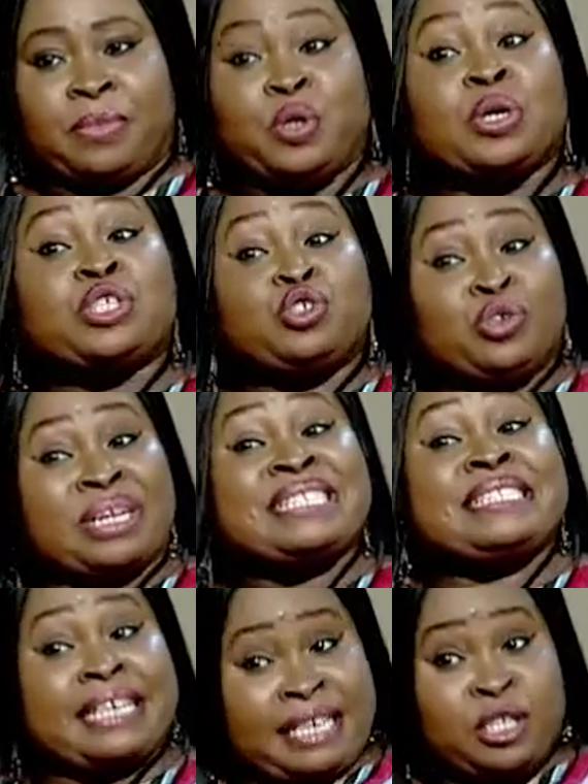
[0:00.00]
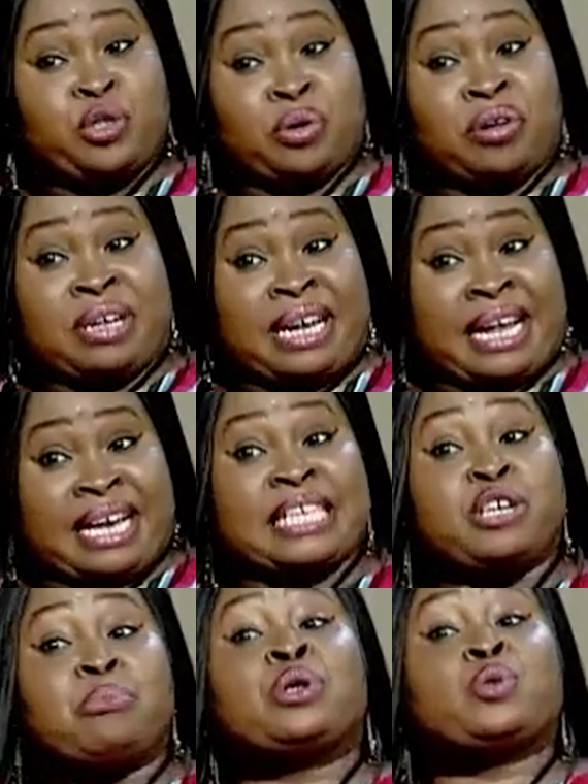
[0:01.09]
You're seeking to connect. Like I said,
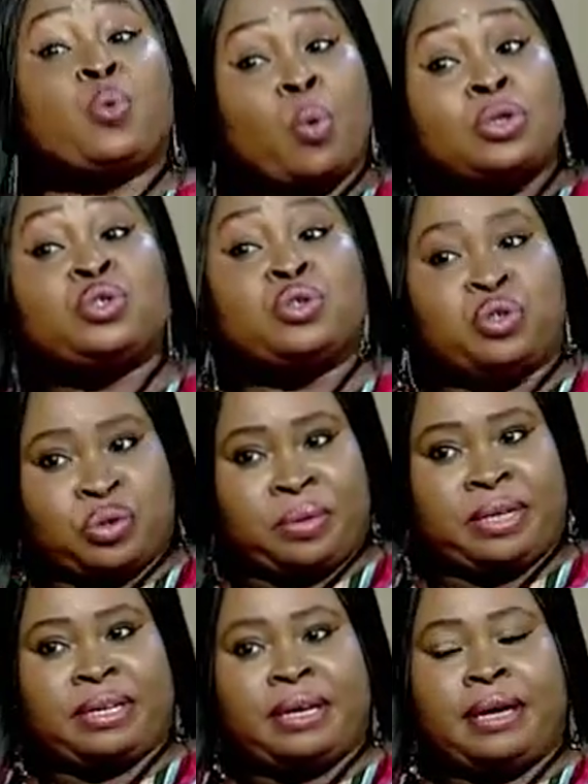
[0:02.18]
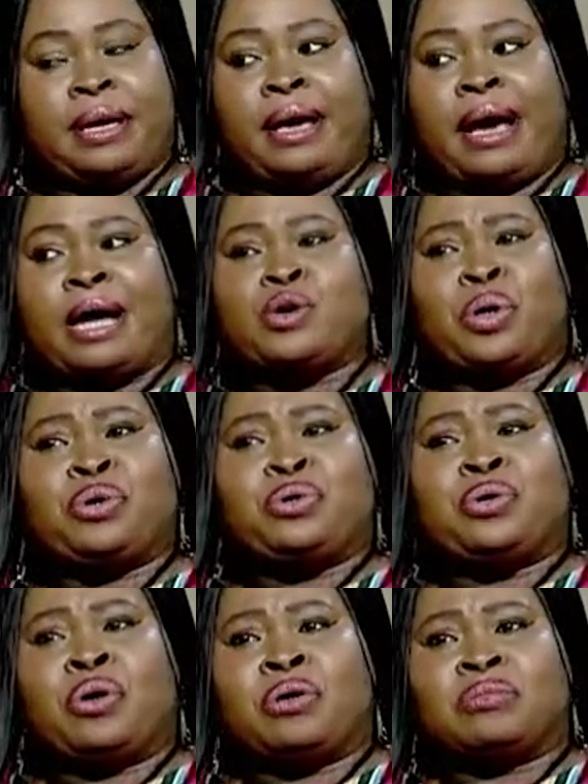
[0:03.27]
you must want to do it. And you want to
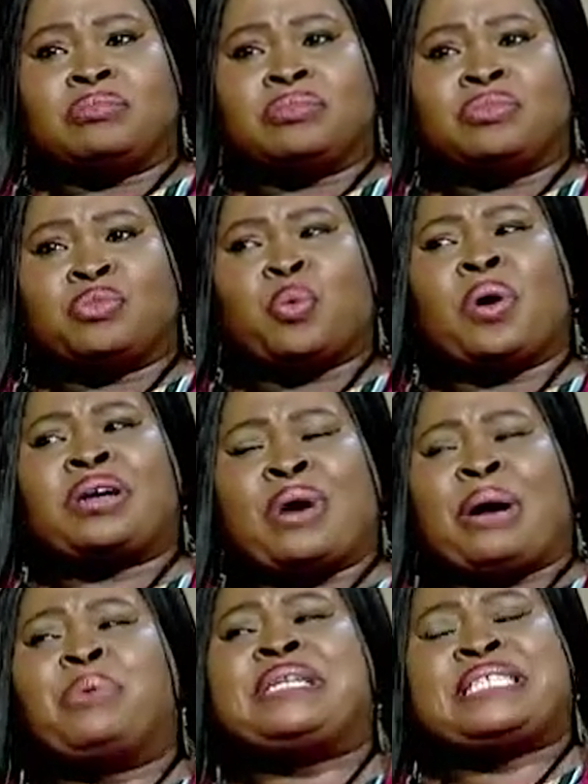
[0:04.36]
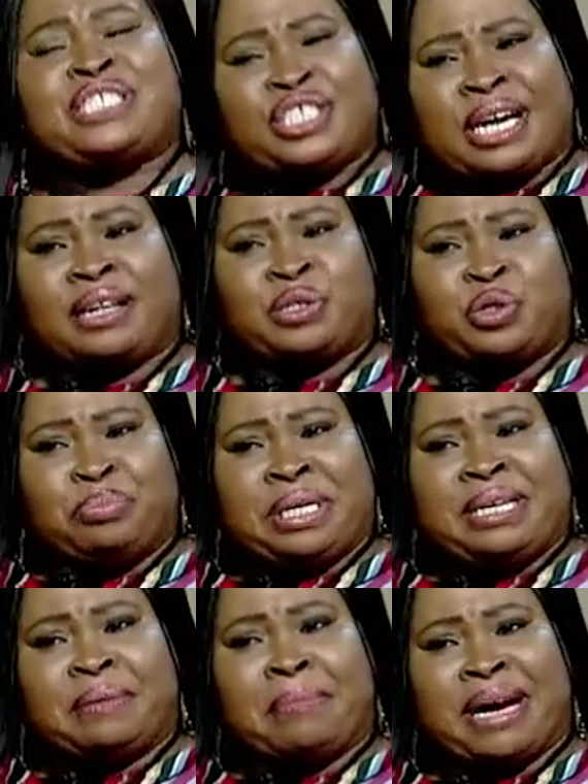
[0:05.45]
know, I want this child to
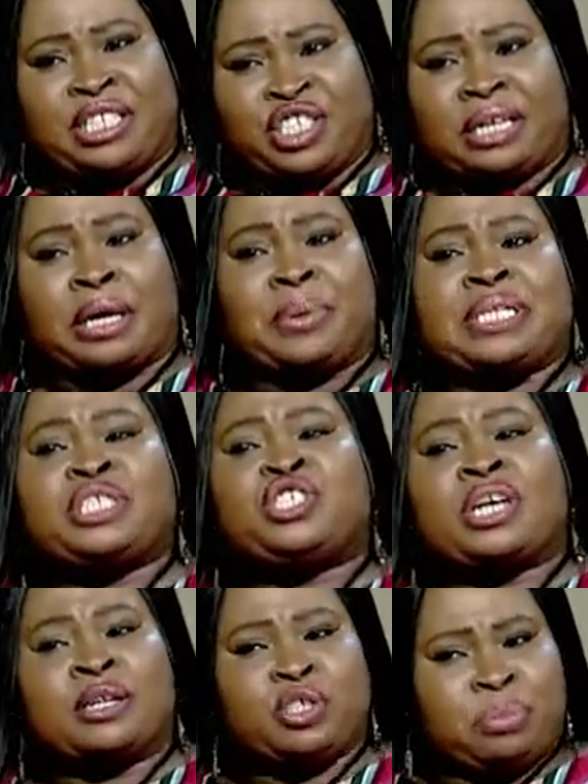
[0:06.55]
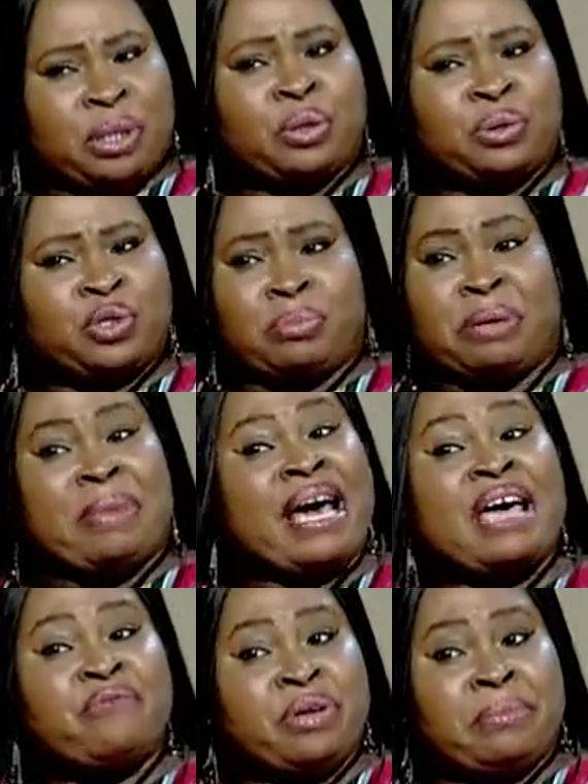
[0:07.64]
be my child. I want this child to be close to me by
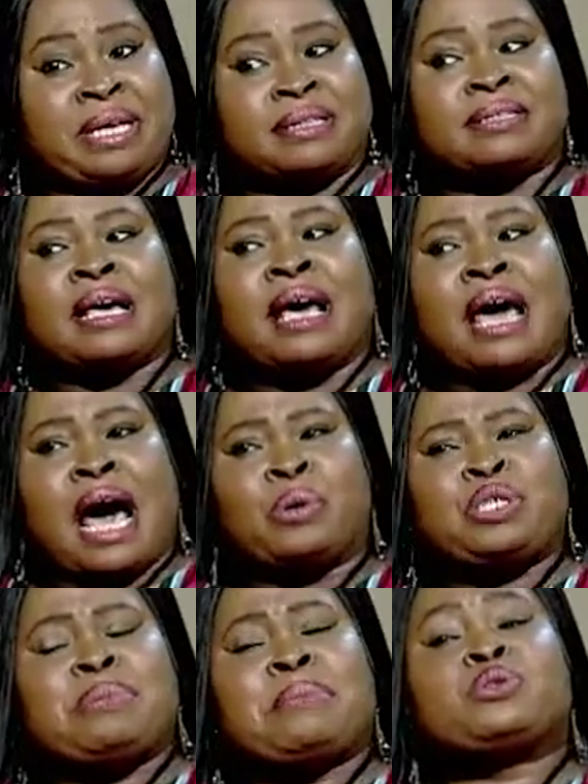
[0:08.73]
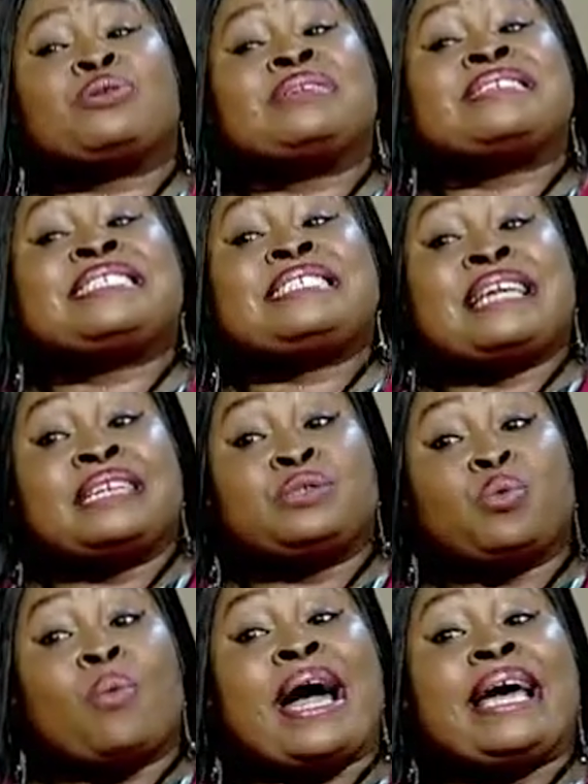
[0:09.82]
every means. I want to be able to understand
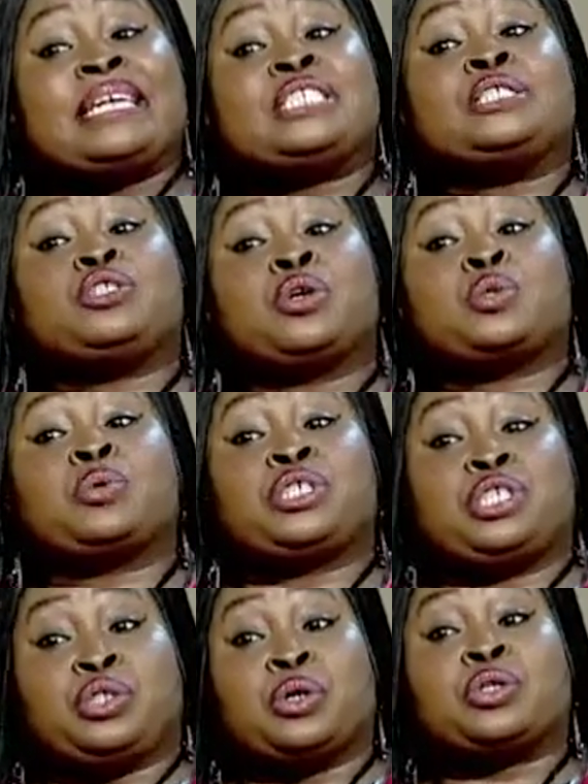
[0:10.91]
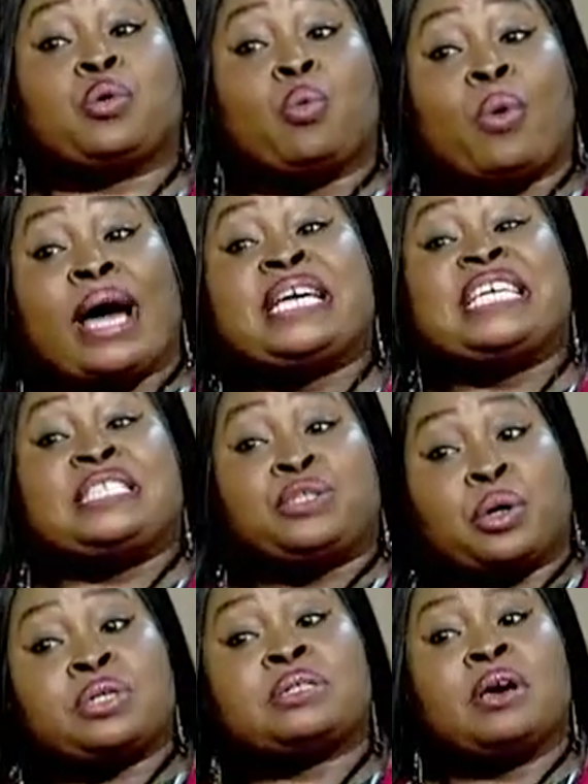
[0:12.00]
why she does what she does, or why he
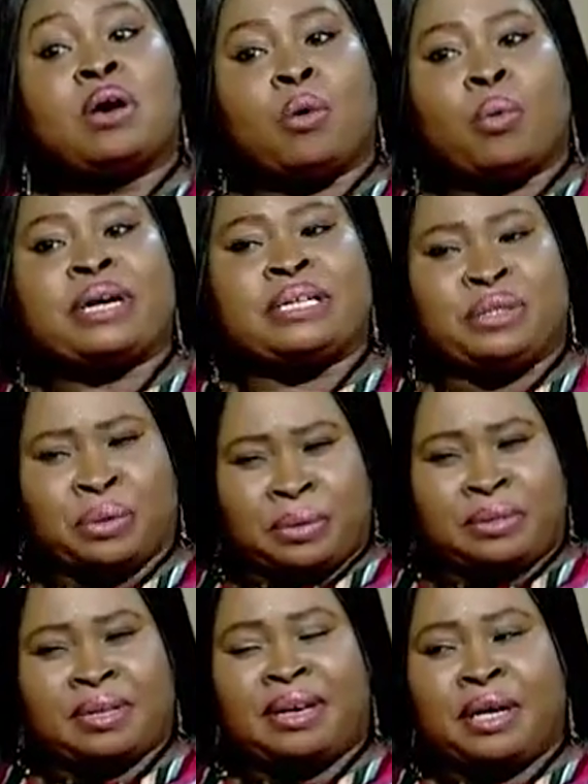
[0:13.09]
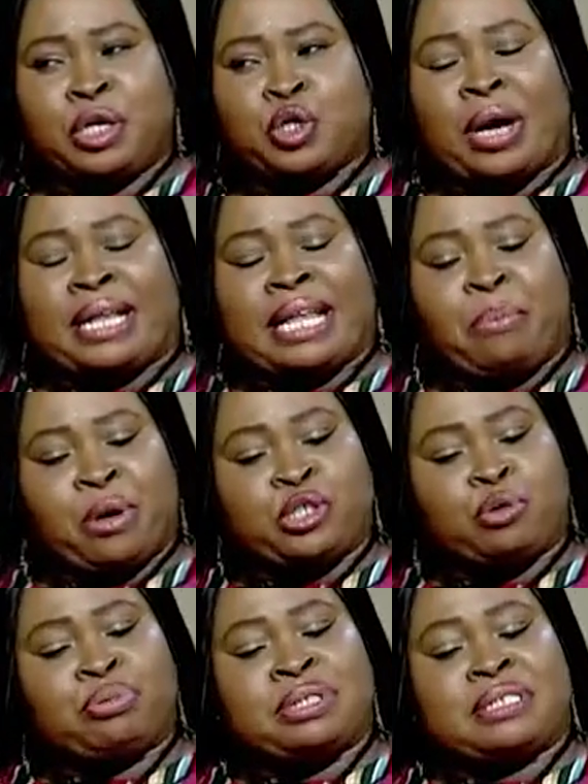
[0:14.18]
does what he does. So at that point, you
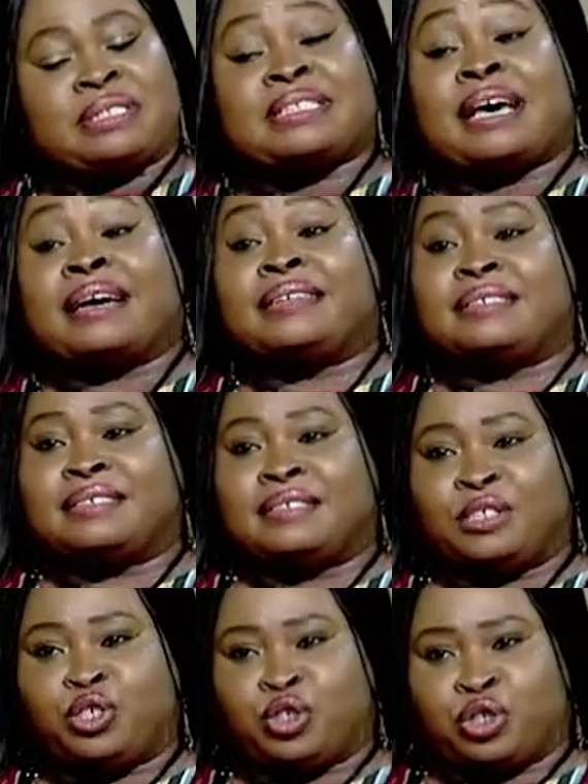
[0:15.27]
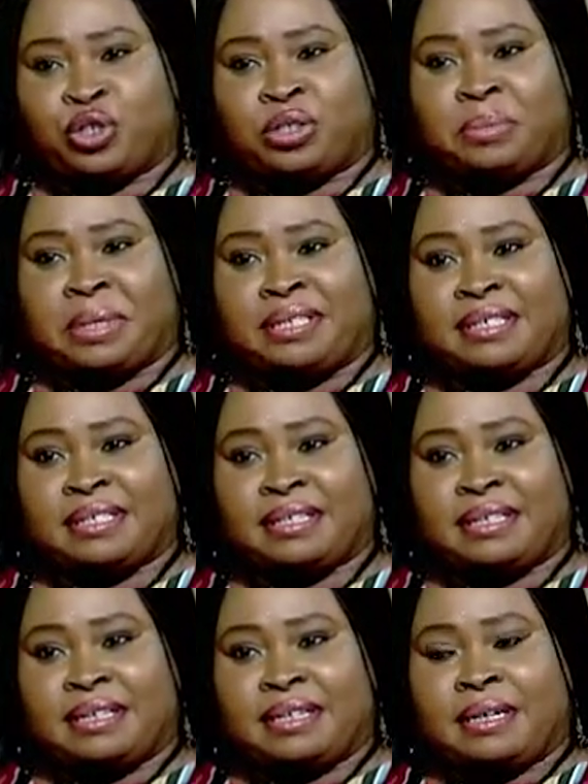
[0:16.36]
put aside your judgment,
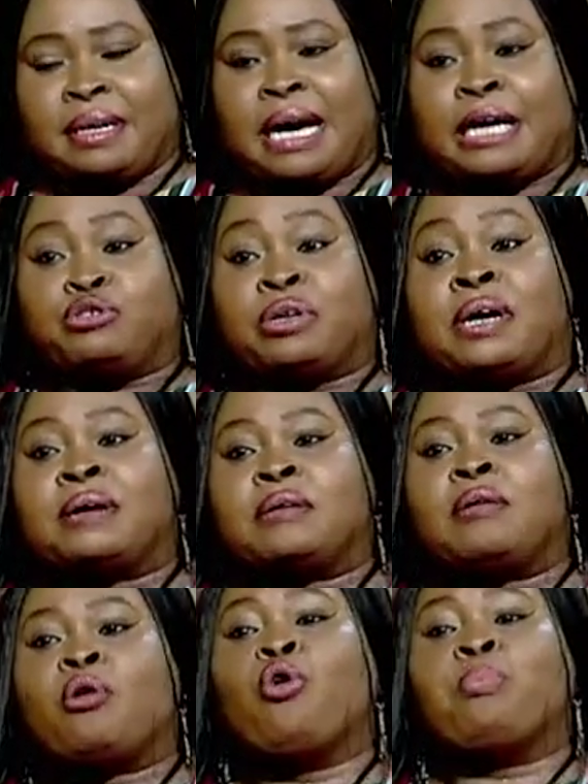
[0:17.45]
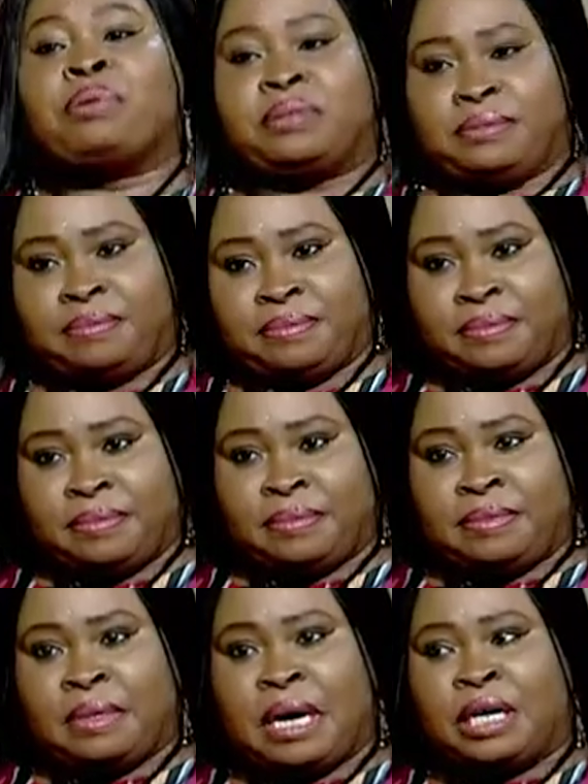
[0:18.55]
and you are open,
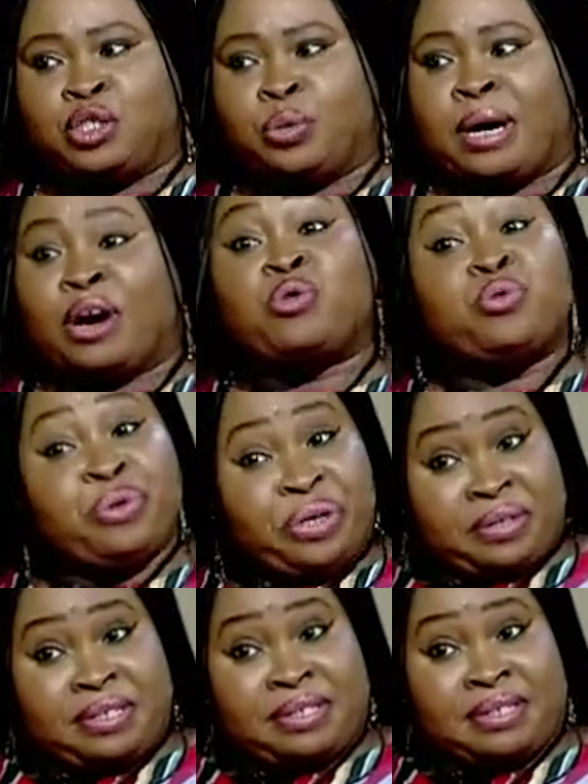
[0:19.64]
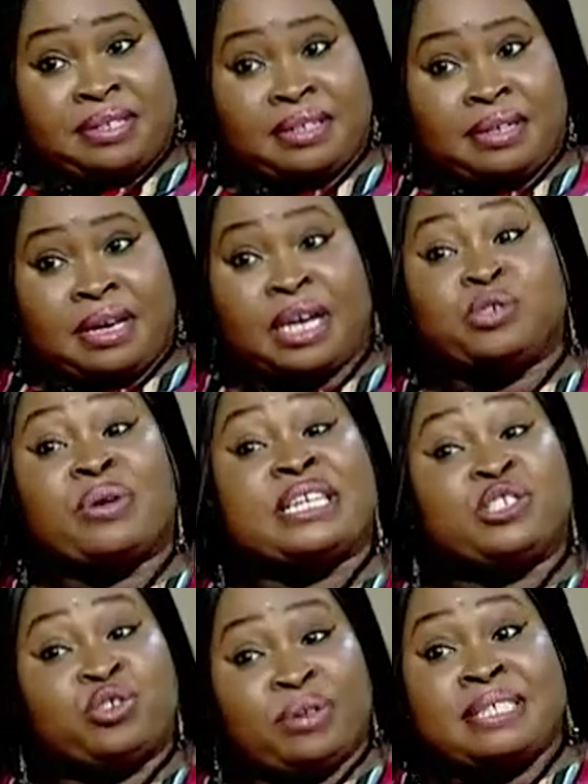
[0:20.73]
and you are curious, and you are
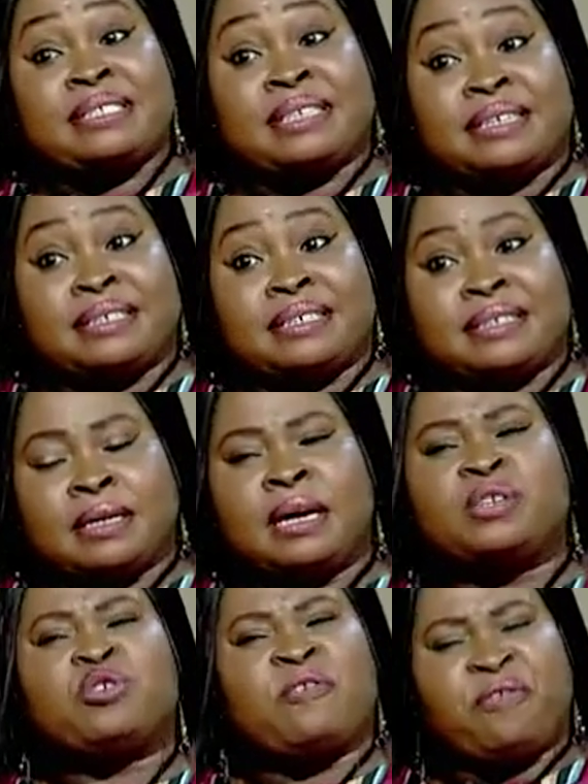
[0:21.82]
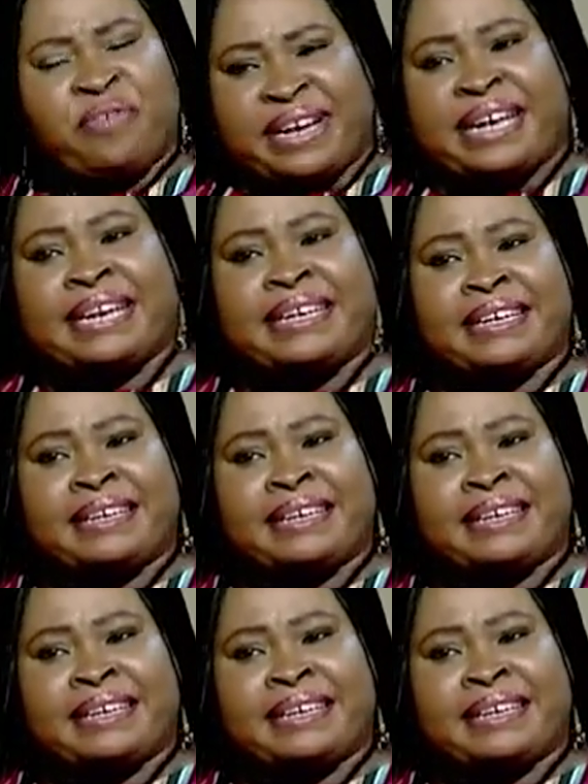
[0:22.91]
interested, and you are friendly.